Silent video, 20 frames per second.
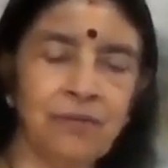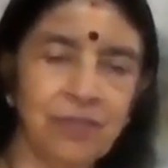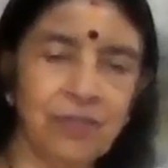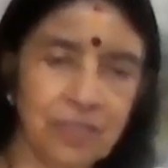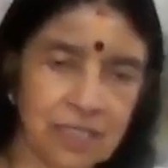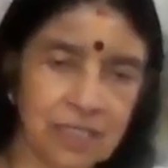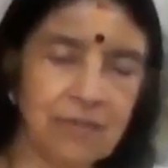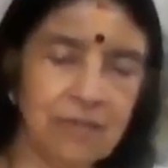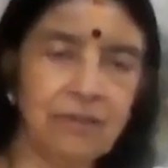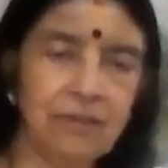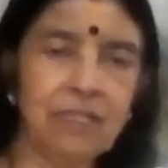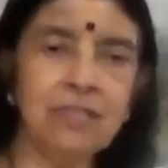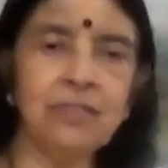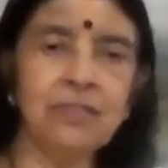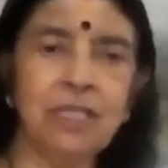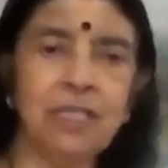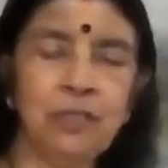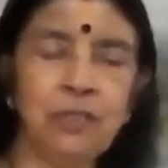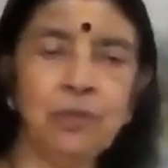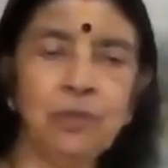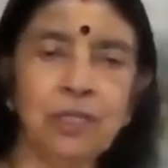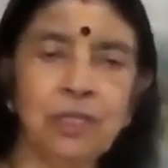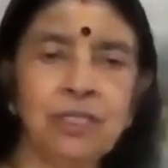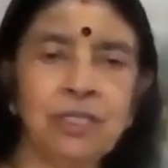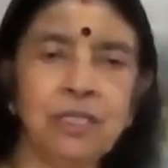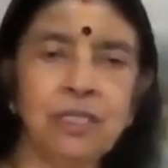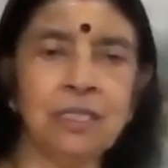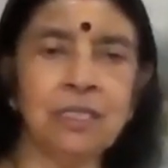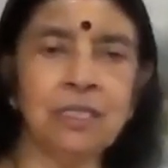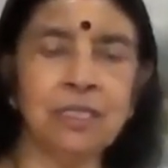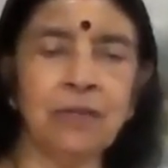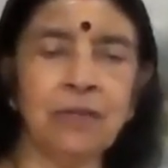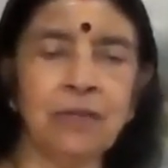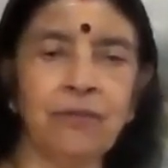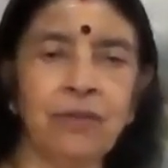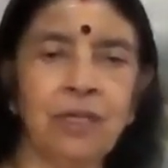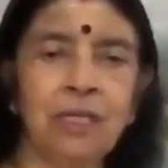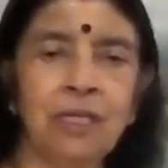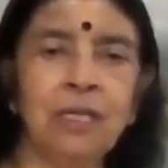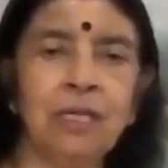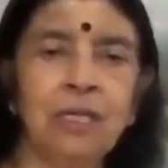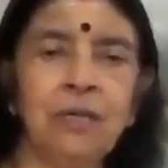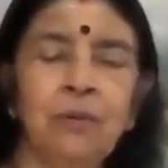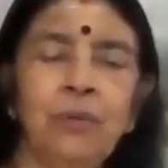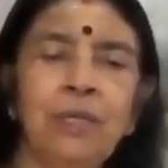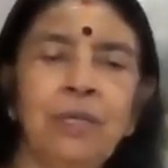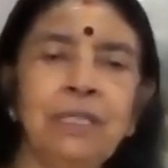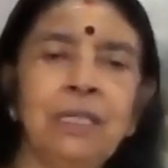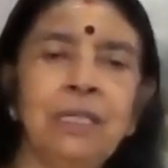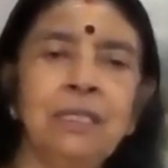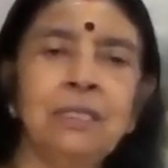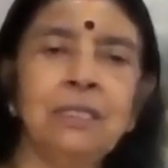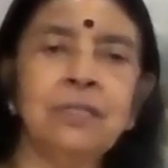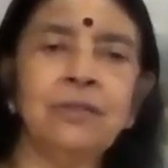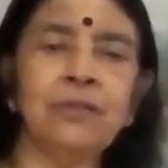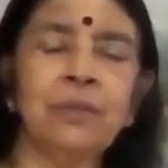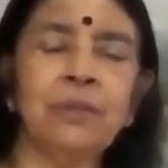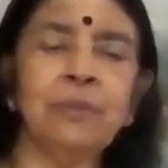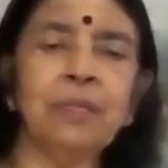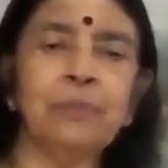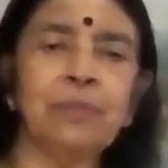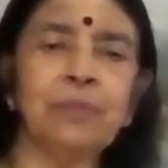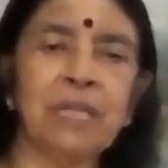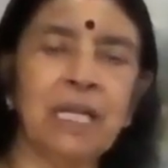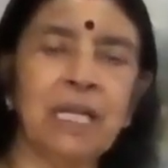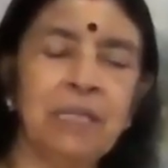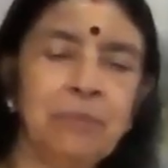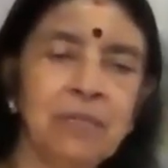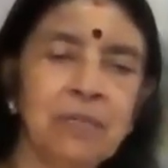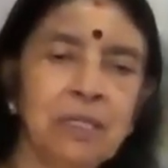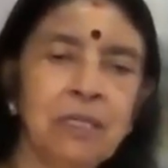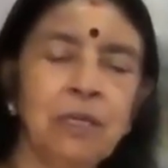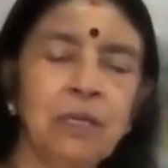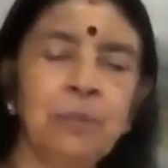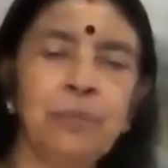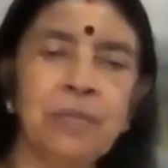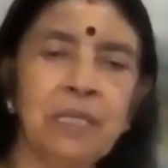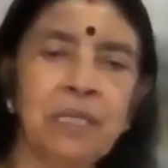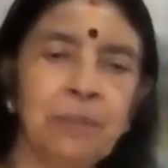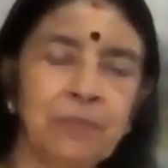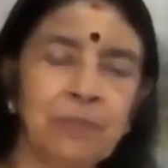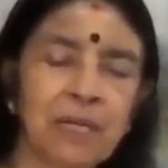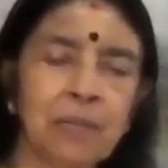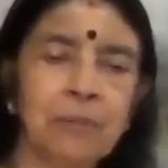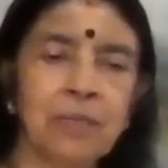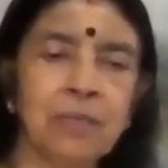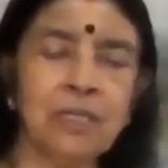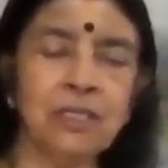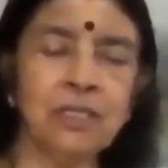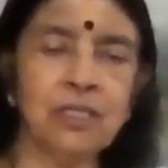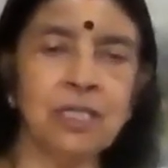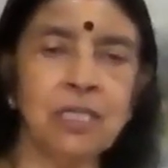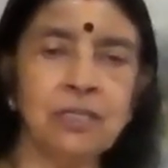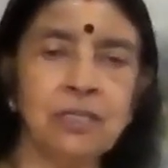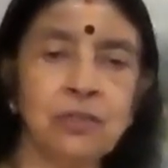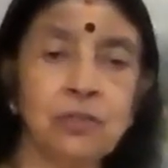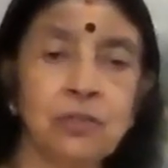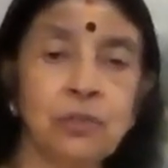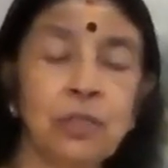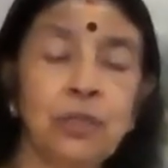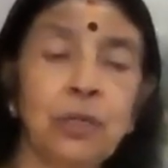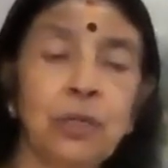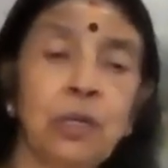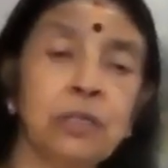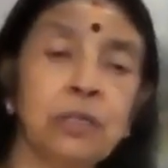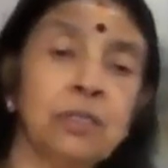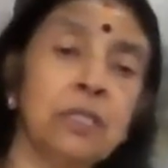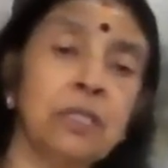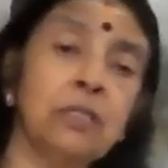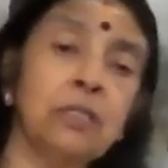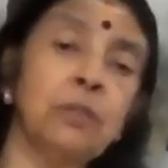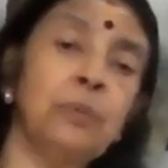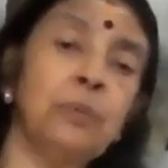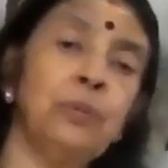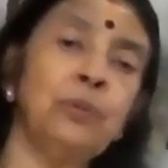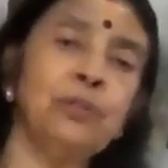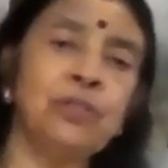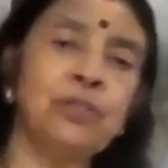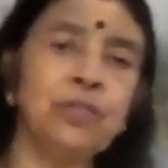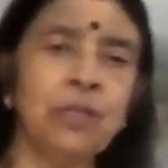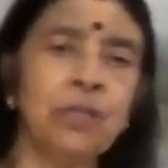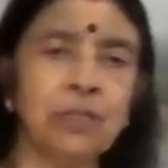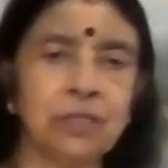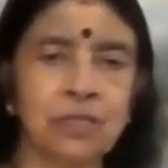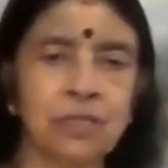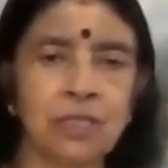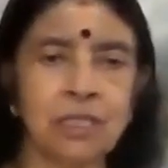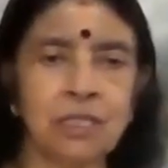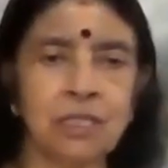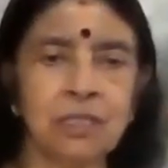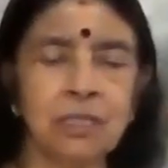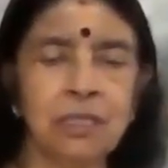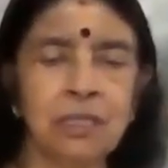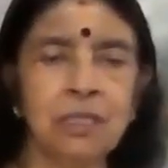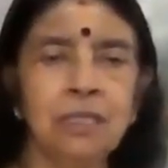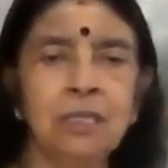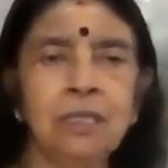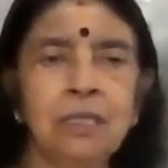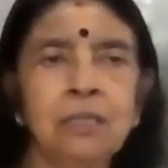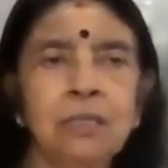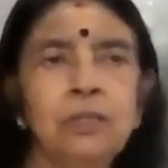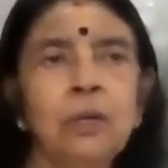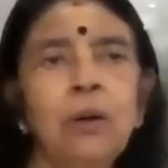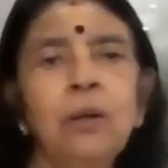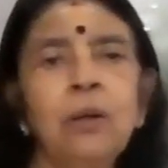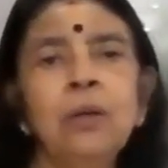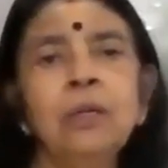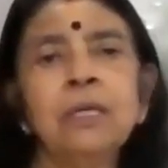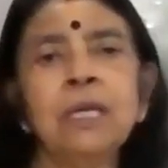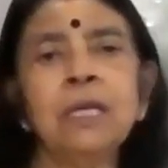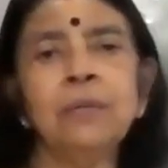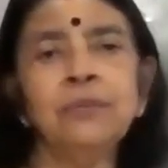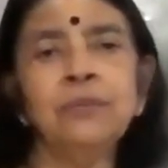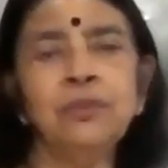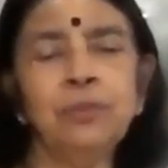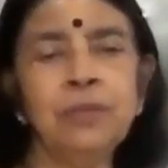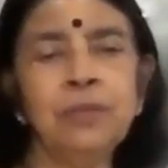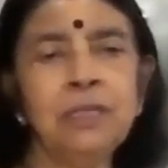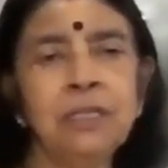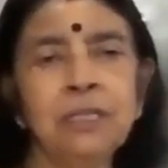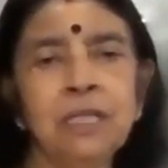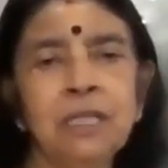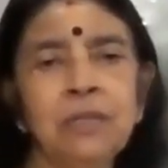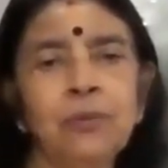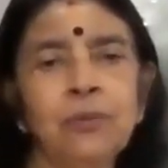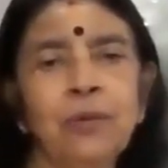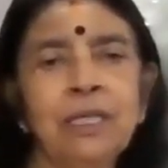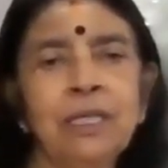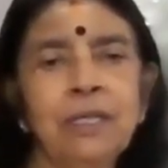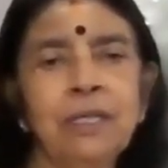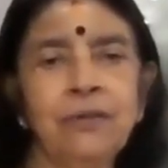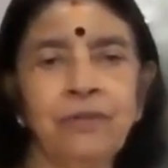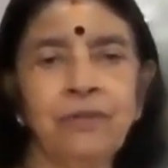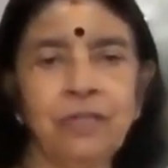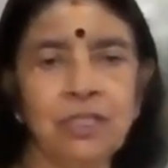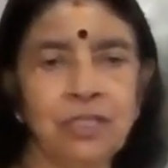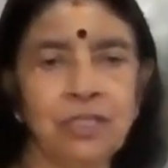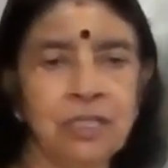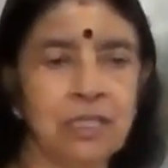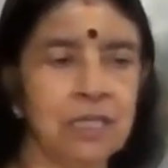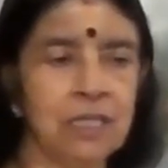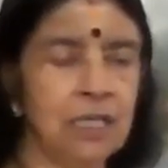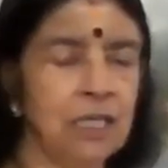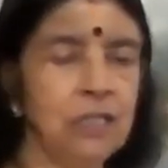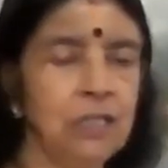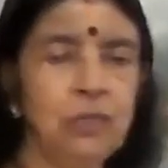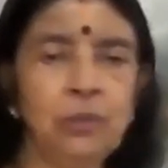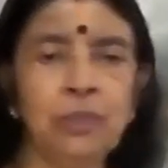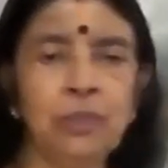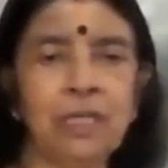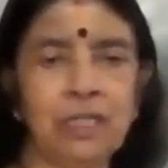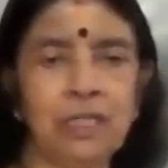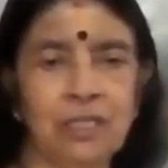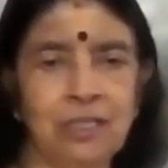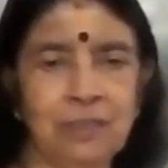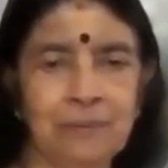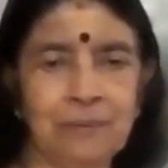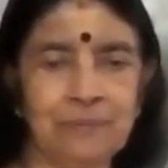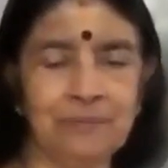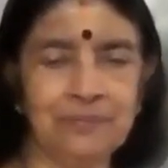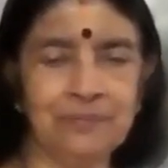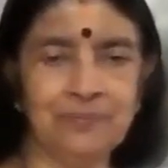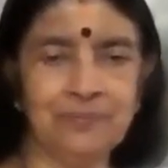First level is education itself. Whether it is from the primary or pre-primary stage to a doctorate or post-doctorate, it all comes within that one definition, education.